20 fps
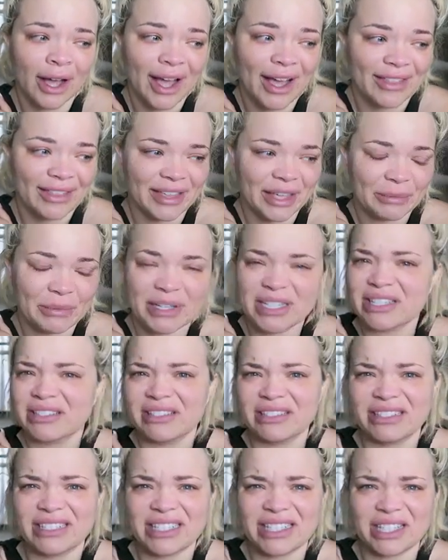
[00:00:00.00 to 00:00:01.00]
I think
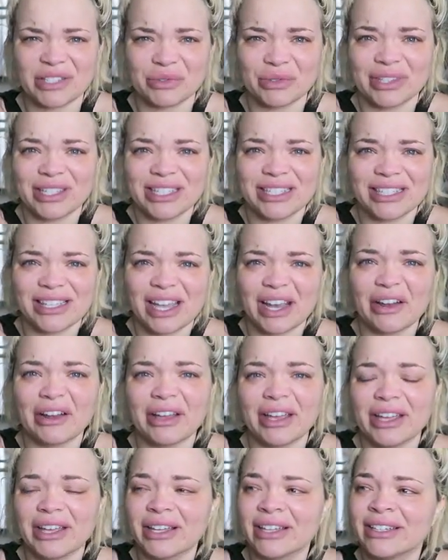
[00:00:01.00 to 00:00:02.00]
mental illness is really
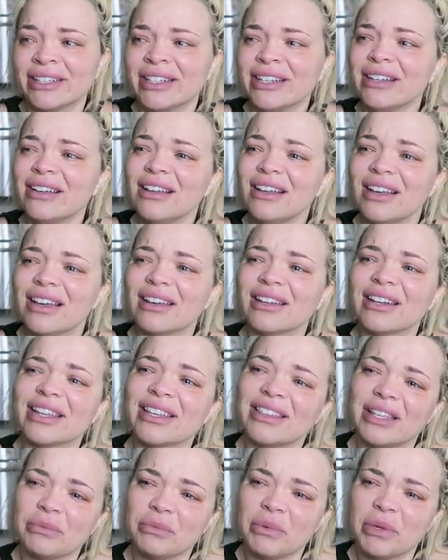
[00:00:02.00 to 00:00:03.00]
scary, and I
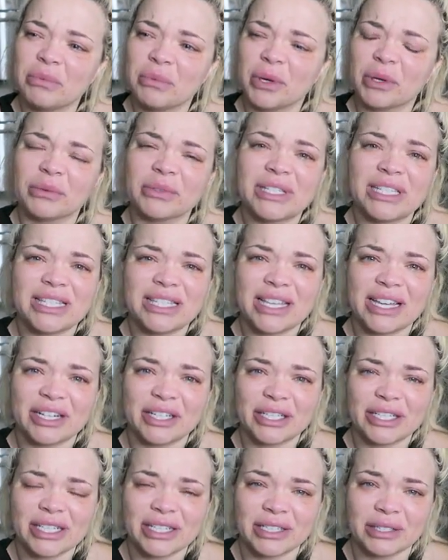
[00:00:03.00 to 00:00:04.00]
think people are really
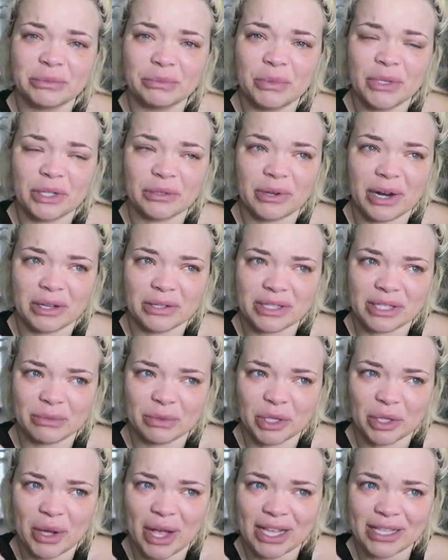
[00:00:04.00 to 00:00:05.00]
scared to be around
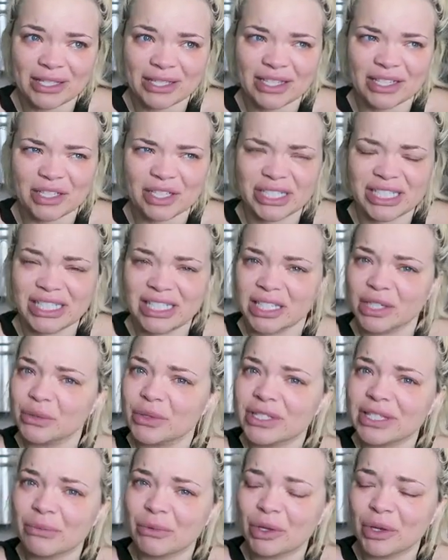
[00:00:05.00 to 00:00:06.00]
someone who has it, or to deal
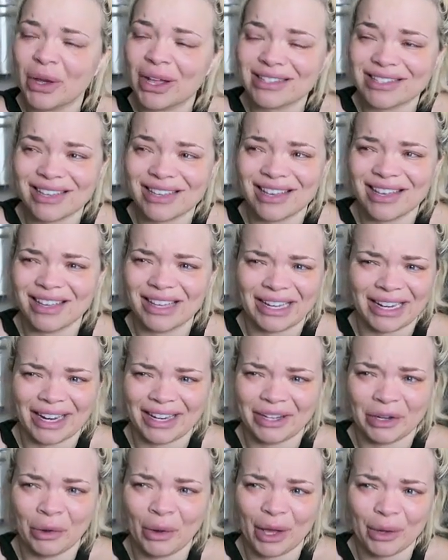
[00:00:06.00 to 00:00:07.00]
with someone who has it. And I
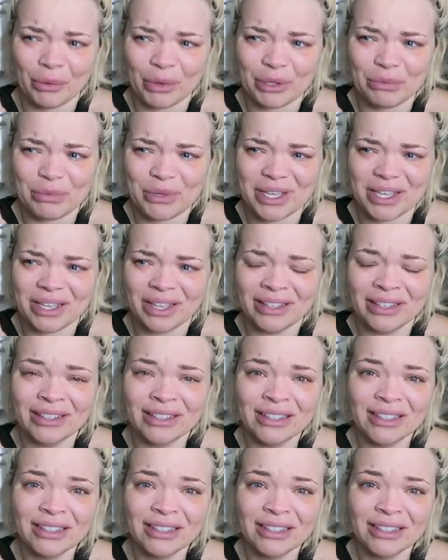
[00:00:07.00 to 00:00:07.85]
know I would be.